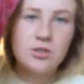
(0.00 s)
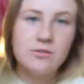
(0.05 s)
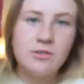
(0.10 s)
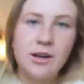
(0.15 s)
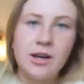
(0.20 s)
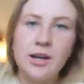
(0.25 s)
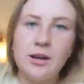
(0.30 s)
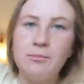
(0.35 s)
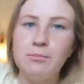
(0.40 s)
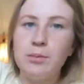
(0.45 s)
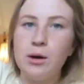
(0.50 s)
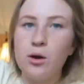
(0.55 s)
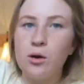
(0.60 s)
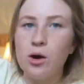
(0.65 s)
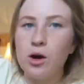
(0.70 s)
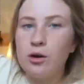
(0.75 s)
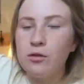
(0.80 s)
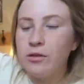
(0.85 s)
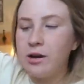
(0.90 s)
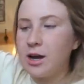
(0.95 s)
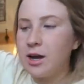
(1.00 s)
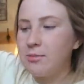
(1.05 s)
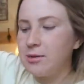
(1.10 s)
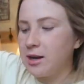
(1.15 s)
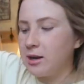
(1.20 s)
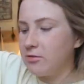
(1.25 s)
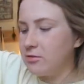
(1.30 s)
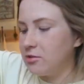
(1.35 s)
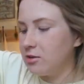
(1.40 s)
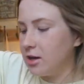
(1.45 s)
just very boho vibe and
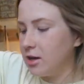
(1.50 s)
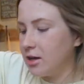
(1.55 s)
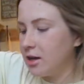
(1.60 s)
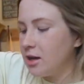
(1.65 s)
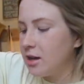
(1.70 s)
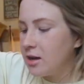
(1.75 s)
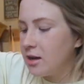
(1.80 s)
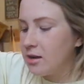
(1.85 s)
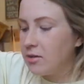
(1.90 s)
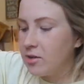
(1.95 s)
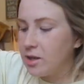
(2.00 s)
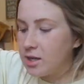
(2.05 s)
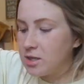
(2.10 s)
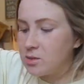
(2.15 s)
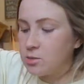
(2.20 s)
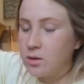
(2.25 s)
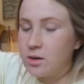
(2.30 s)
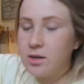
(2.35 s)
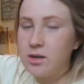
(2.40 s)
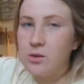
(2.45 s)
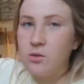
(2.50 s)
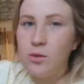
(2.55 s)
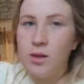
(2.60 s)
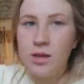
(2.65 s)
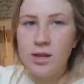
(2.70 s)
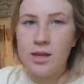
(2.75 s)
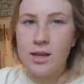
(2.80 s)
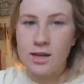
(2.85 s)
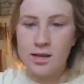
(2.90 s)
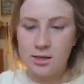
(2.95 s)
I feel like that's what We
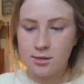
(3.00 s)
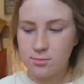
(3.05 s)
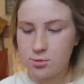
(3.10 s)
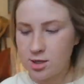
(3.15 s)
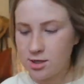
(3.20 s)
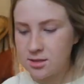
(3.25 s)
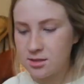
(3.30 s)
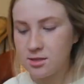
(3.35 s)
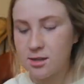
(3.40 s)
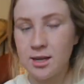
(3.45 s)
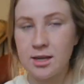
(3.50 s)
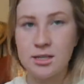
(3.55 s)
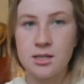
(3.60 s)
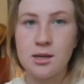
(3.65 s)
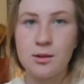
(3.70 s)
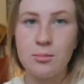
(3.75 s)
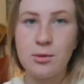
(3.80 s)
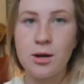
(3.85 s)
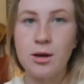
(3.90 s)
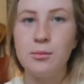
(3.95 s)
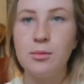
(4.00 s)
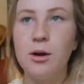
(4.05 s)
the Kingdom dress is like, is like pretty